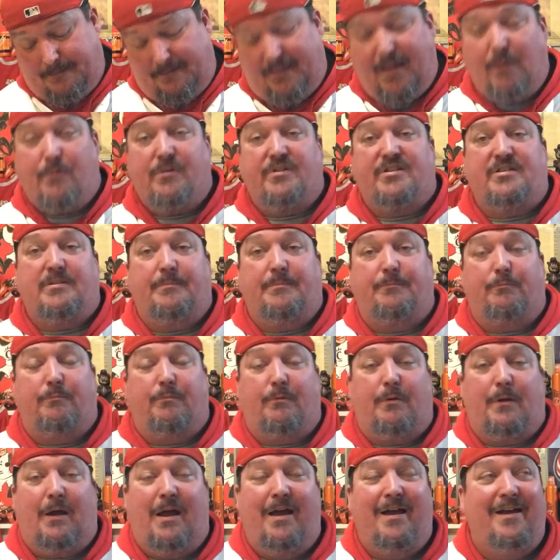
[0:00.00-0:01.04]
there were some,
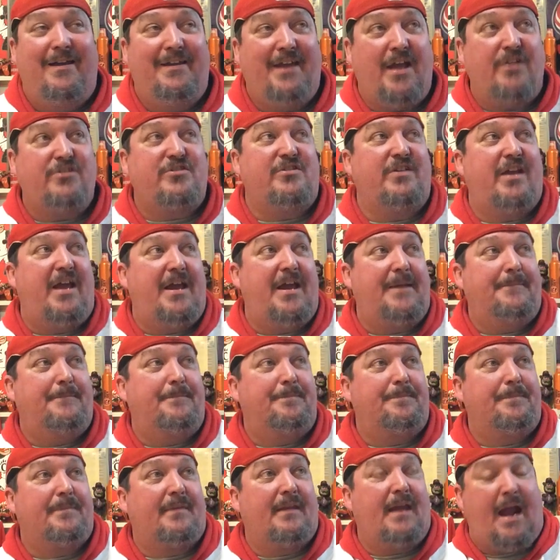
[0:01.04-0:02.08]
yesterday,
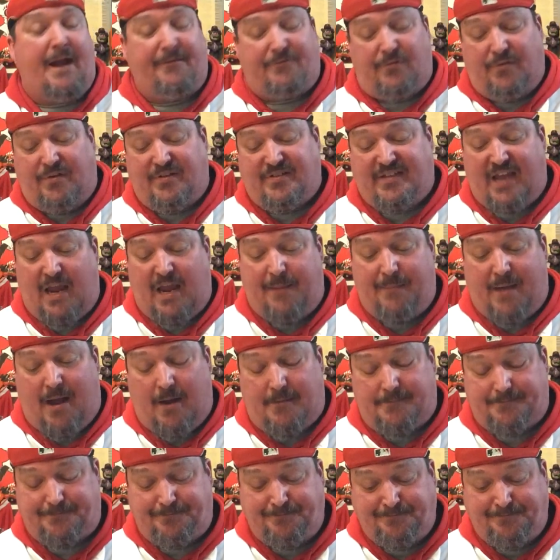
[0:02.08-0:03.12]
after this came out,